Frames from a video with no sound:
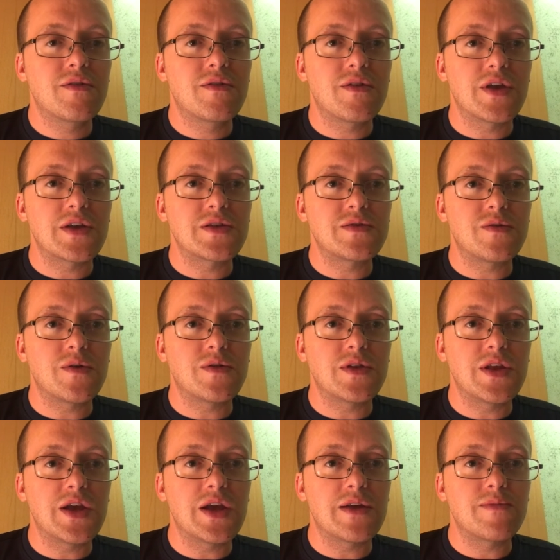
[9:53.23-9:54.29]
things throughout the
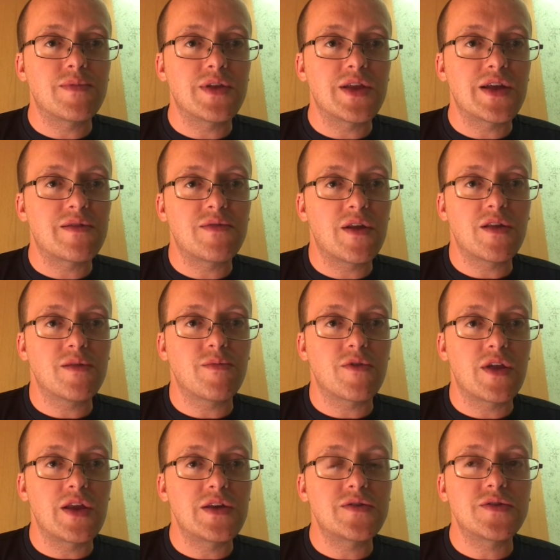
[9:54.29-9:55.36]
day, but like none of them are
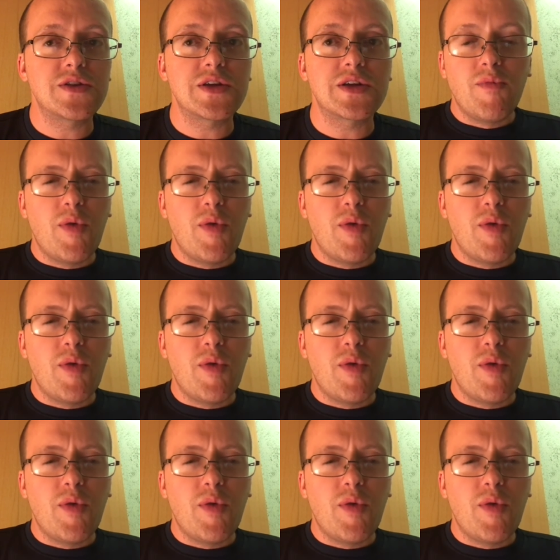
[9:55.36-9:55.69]
that interesting.